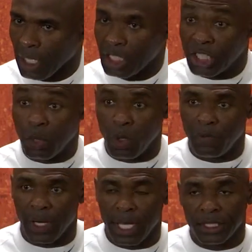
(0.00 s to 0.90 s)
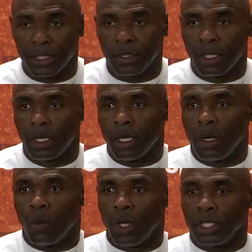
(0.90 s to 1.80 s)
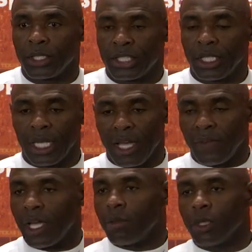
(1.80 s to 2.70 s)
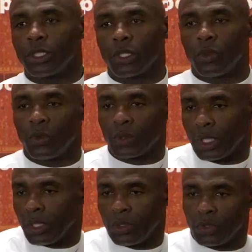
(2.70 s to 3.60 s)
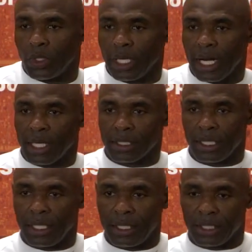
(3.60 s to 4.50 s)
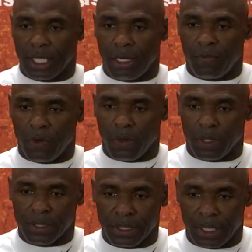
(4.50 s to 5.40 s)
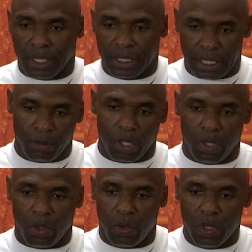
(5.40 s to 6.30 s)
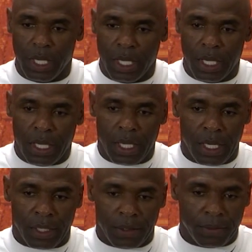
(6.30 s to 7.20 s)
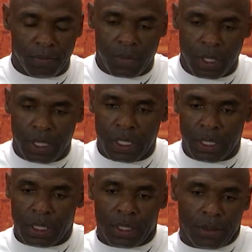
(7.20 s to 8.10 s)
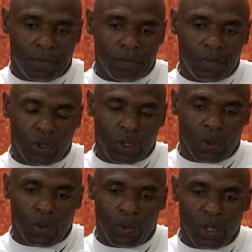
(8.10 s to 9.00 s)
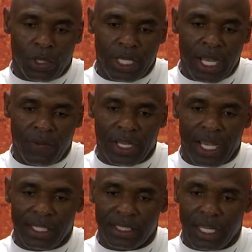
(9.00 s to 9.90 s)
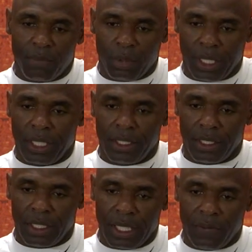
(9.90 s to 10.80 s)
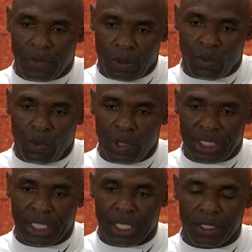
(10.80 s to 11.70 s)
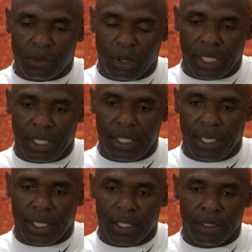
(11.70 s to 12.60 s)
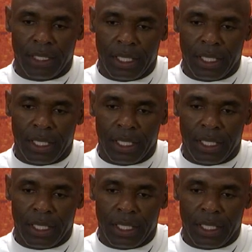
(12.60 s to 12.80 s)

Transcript: Is anyone flashing? Well, you still have Edmonds, who's who's done an outstanding job for us. Uh, Tim Cole. Um, um, so you, you, have guys that have played their left uh, with Jinkens playing there,